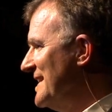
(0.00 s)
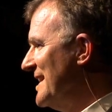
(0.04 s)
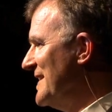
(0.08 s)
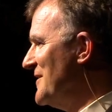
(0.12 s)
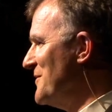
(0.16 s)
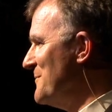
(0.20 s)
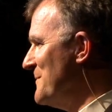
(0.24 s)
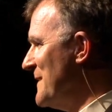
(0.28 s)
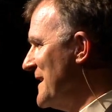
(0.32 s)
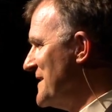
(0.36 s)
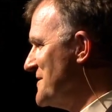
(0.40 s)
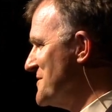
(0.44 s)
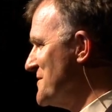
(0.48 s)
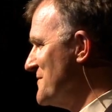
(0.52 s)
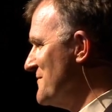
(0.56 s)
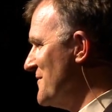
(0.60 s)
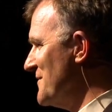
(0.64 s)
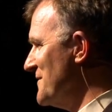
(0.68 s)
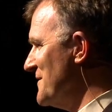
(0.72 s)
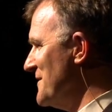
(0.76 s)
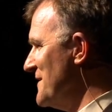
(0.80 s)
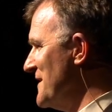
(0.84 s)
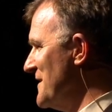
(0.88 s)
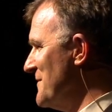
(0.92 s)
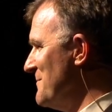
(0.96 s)
and you imagine you're
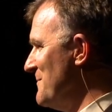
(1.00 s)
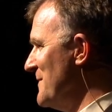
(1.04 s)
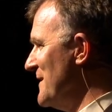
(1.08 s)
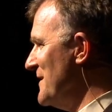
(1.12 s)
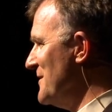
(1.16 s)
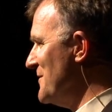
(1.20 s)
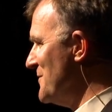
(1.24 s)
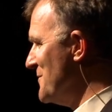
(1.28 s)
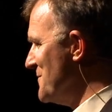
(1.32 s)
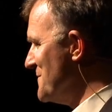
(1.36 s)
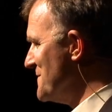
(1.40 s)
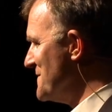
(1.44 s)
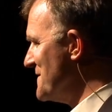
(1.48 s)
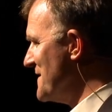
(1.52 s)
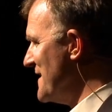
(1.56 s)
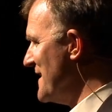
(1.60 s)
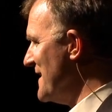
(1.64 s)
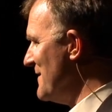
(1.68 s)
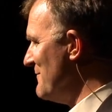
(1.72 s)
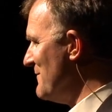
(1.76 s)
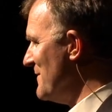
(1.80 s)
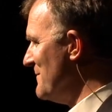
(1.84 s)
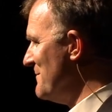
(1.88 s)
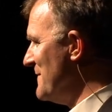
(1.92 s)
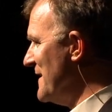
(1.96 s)
on your deathbed, who's
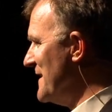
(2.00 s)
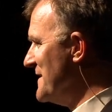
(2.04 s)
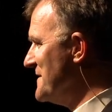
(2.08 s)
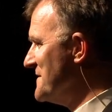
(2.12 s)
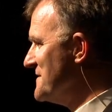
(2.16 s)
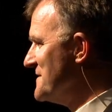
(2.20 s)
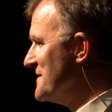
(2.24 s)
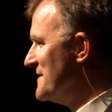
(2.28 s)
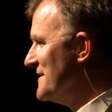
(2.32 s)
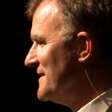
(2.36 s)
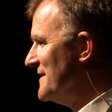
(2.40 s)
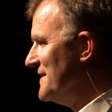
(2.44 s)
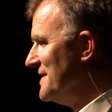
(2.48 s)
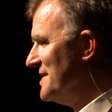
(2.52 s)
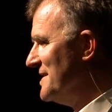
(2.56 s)
there, what matters.